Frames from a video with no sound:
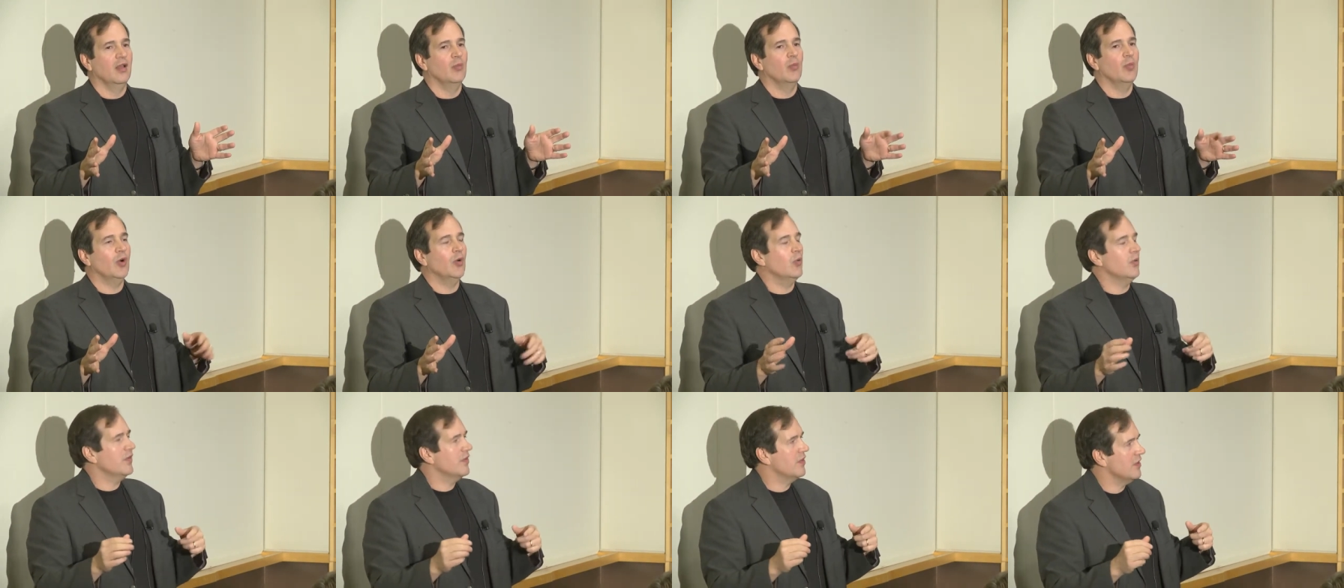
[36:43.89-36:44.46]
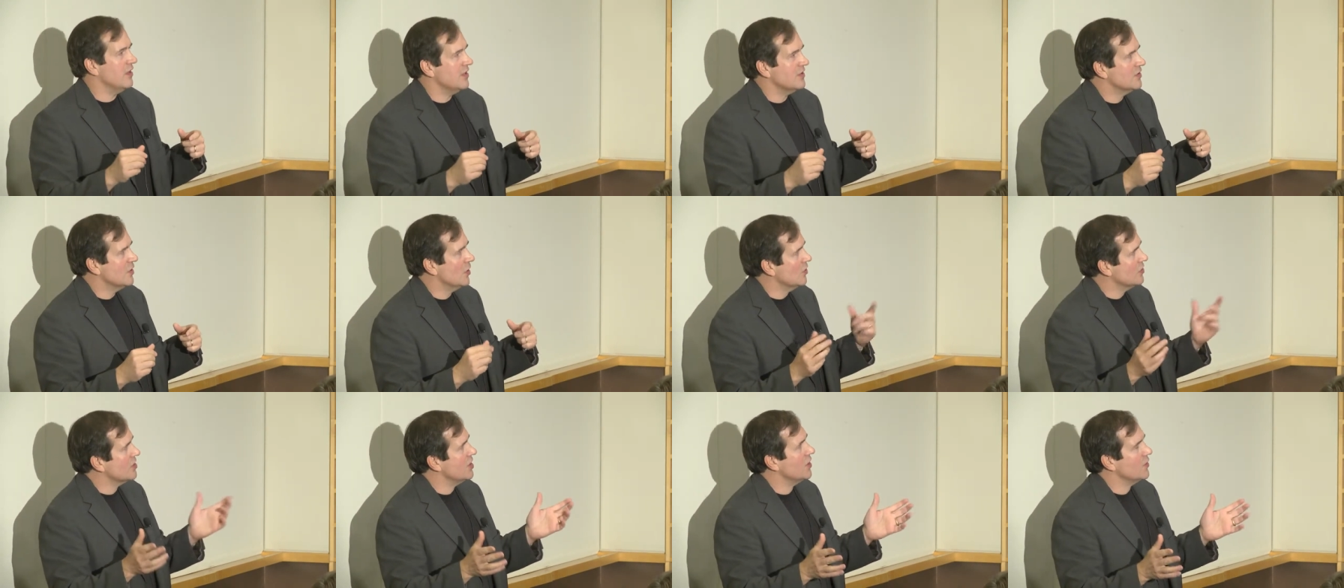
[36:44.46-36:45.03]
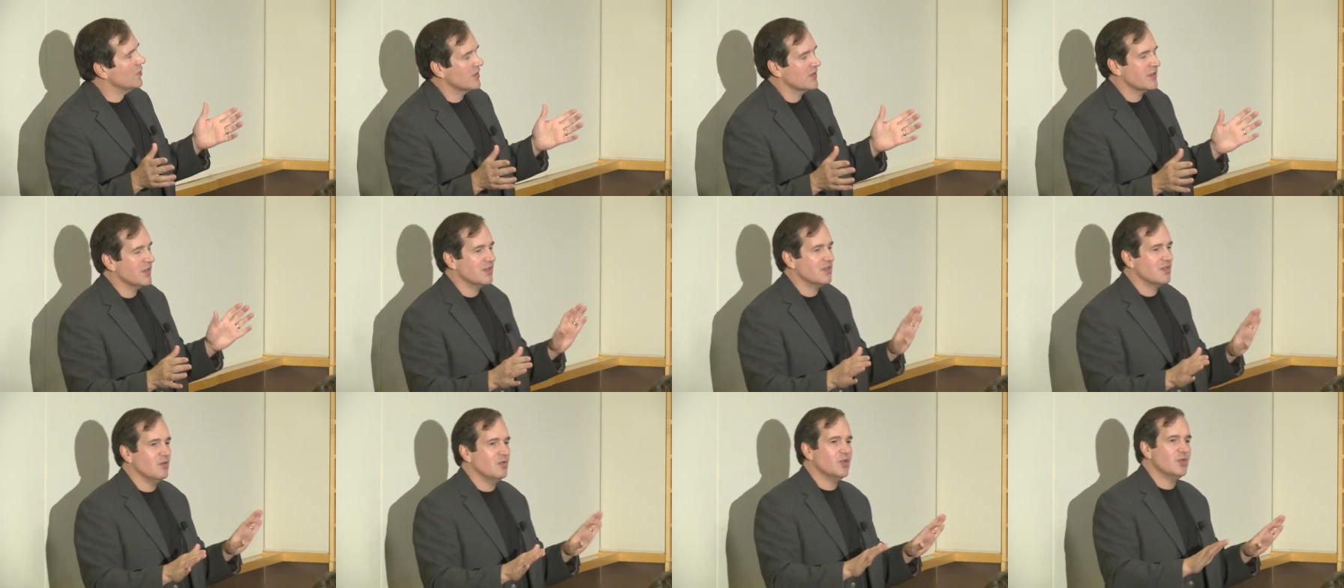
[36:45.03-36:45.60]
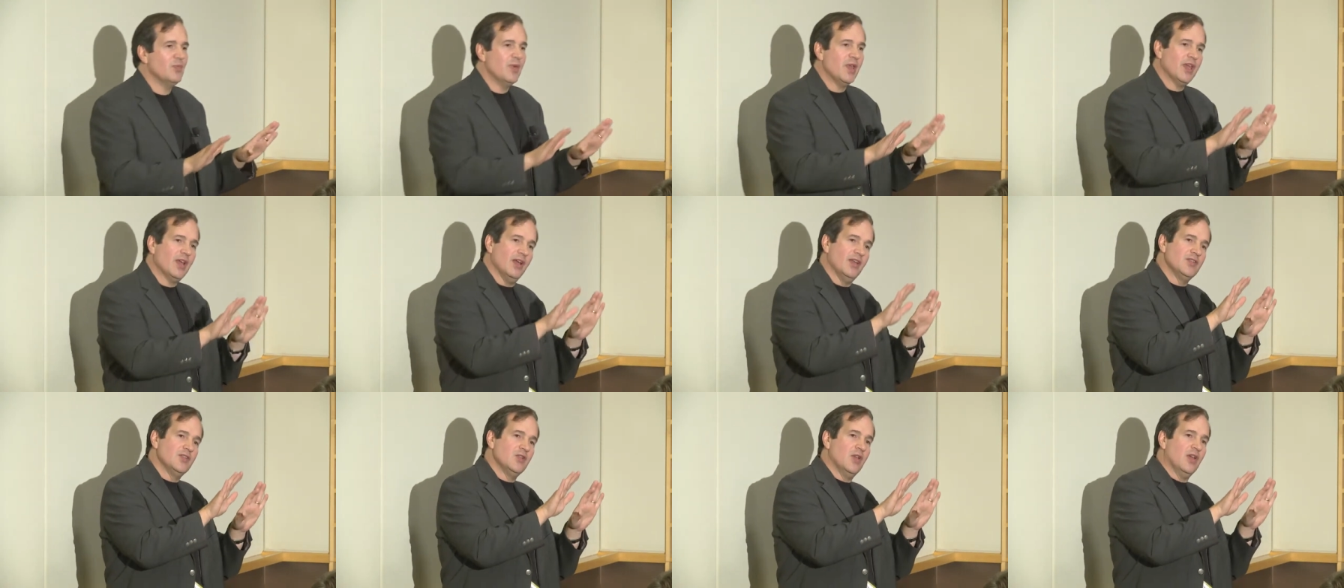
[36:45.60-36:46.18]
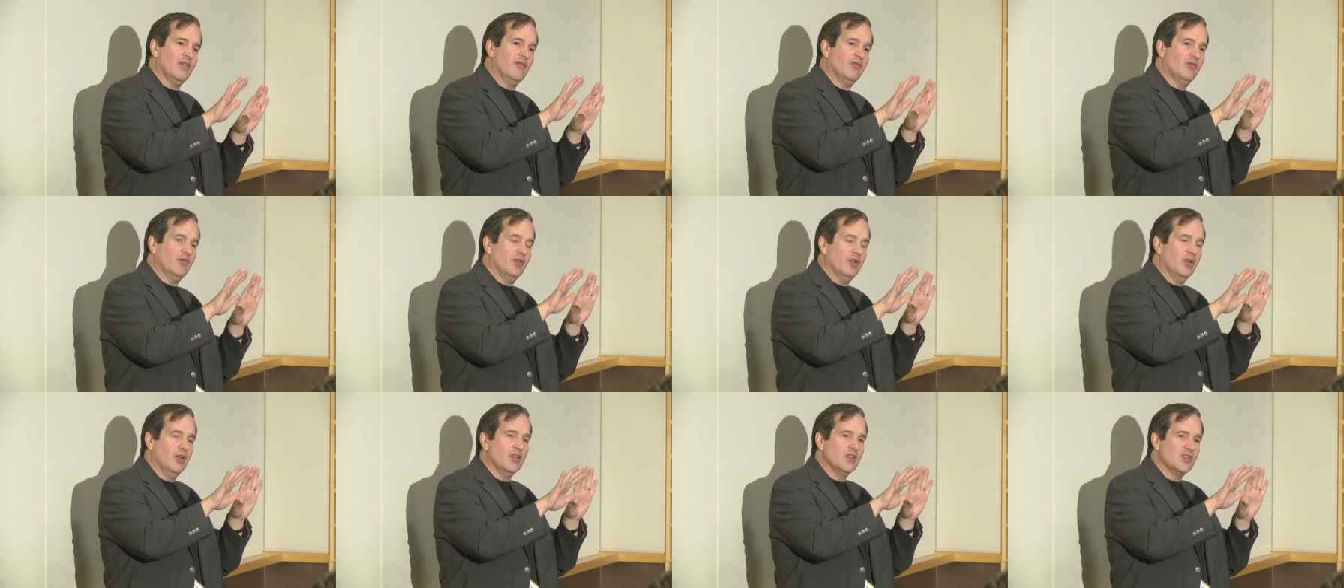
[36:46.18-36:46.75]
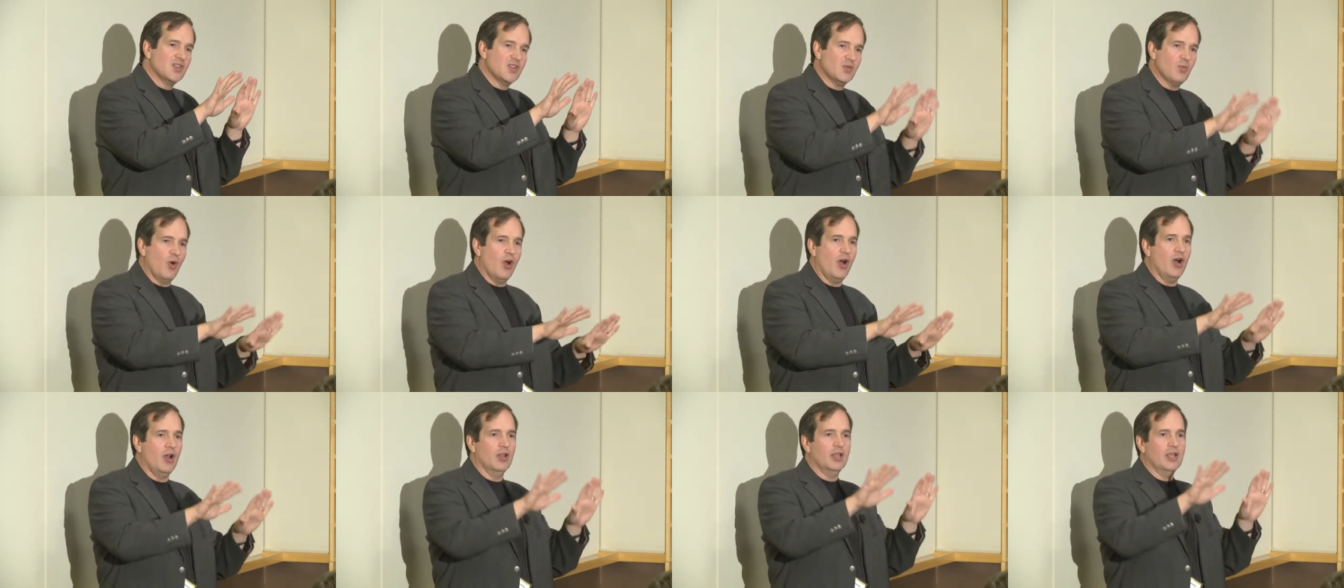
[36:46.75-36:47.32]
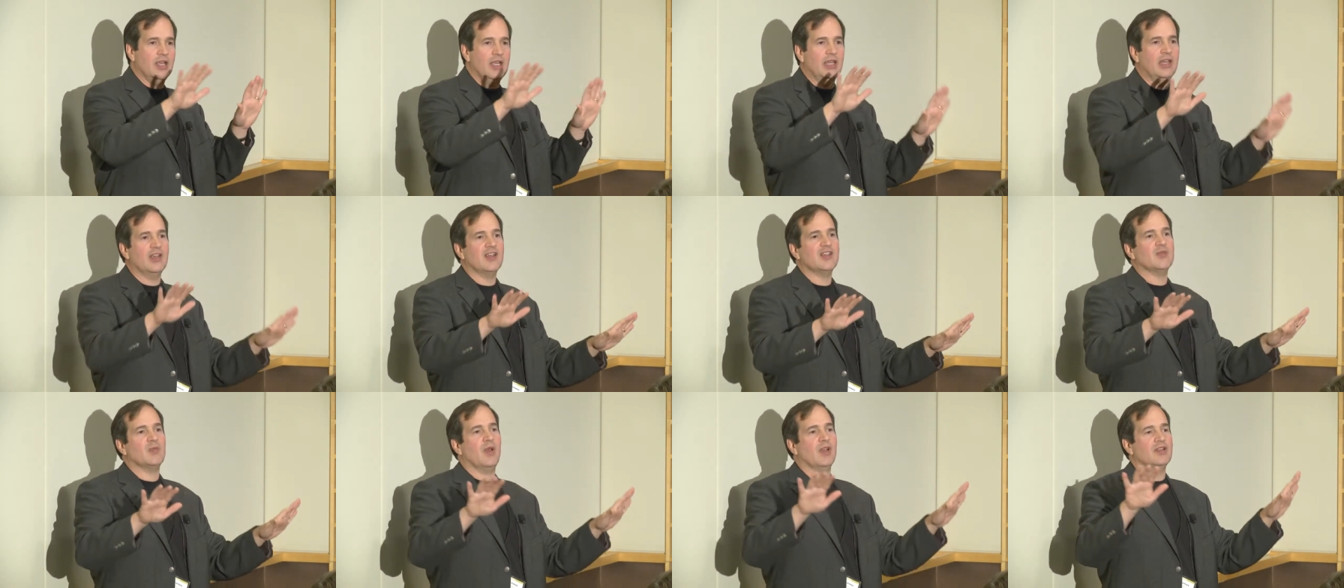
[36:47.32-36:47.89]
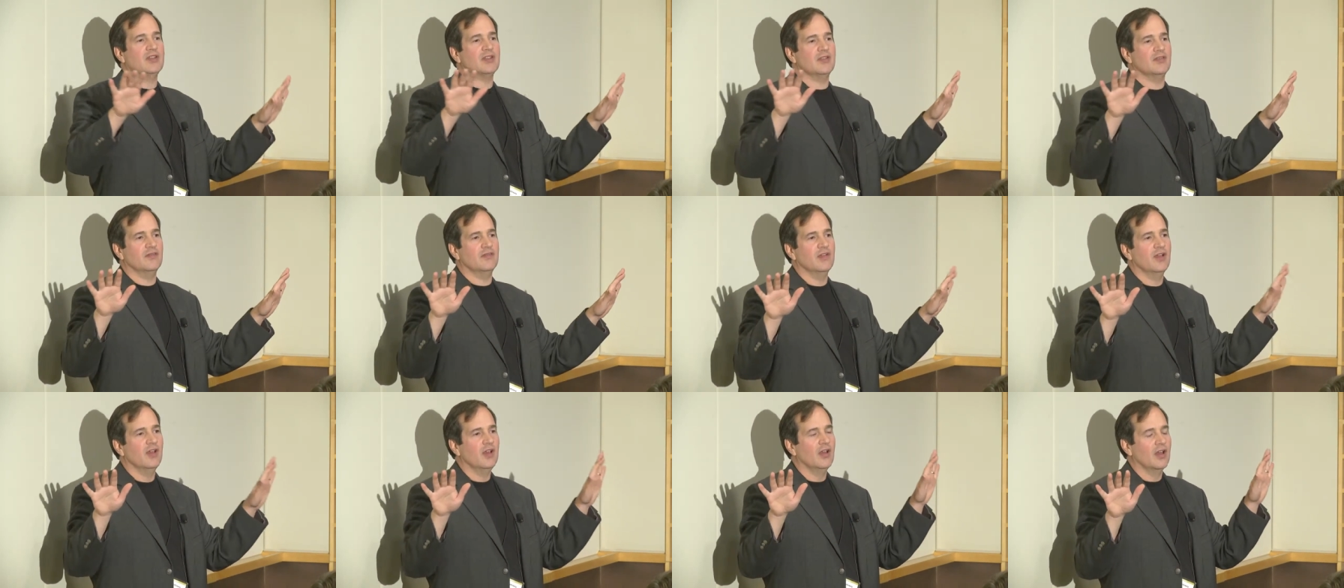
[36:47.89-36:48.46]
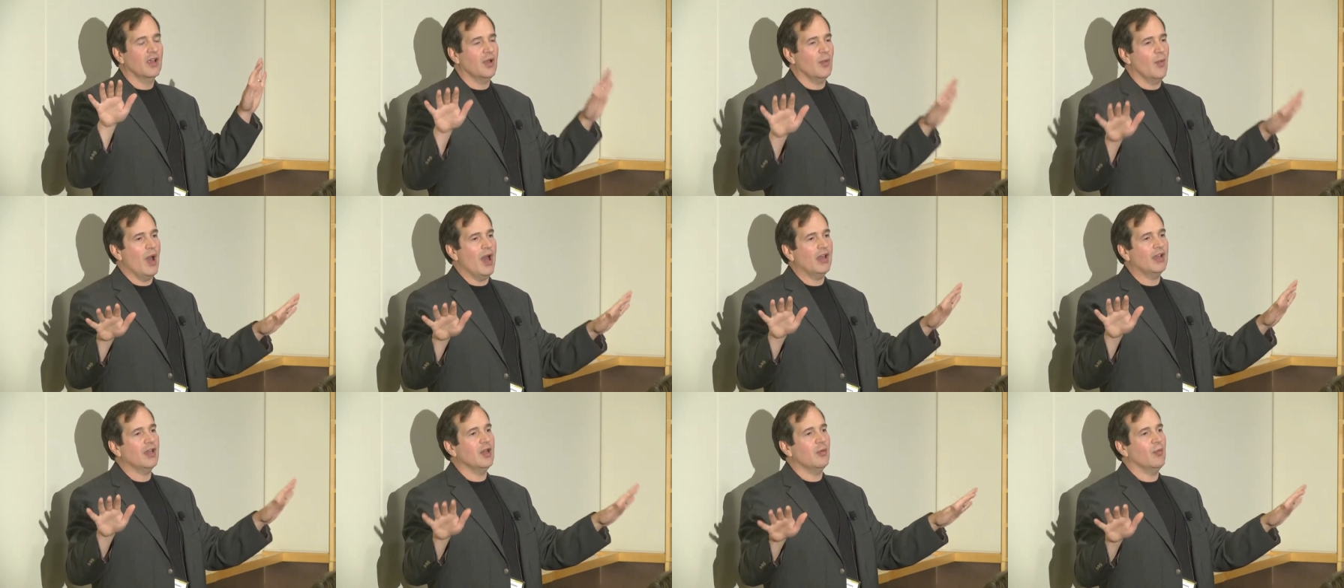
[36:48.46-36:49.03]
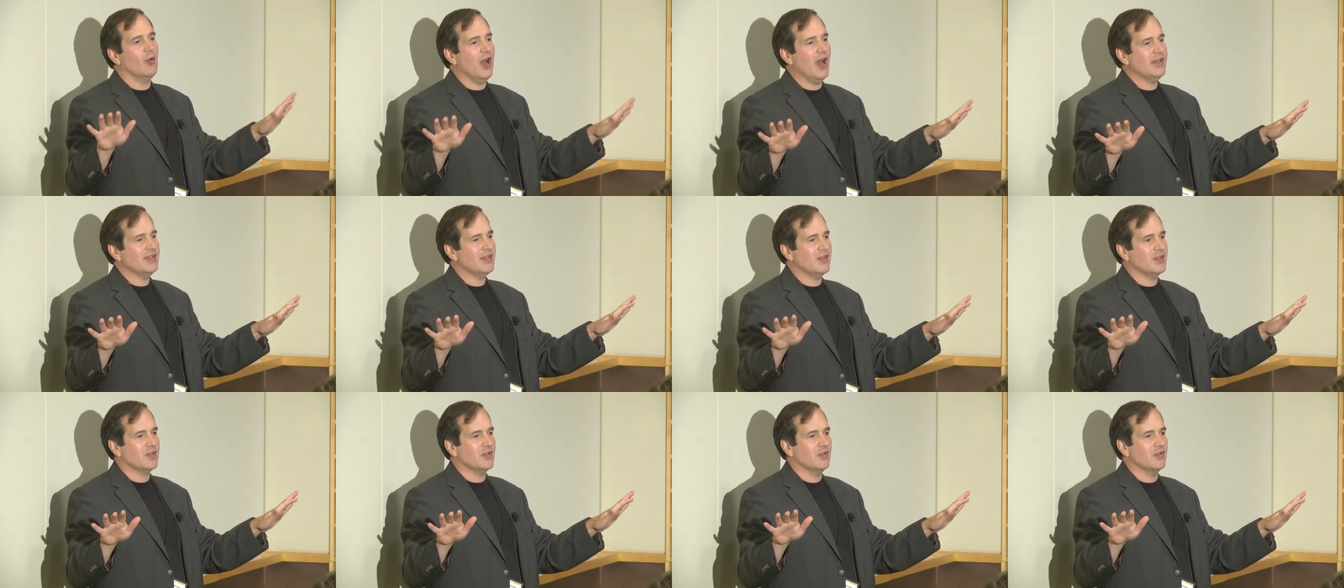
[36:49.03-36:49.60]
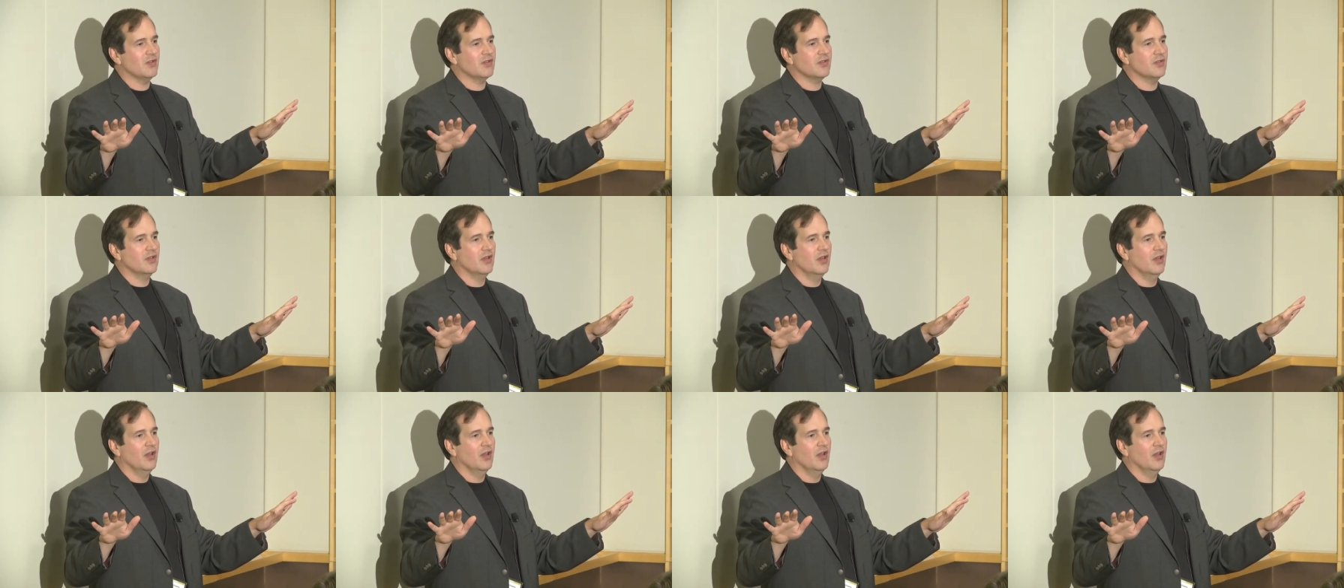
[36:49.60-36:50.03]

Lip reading: But with these NoSQL systems, because you have small, inexpensive commodity processors,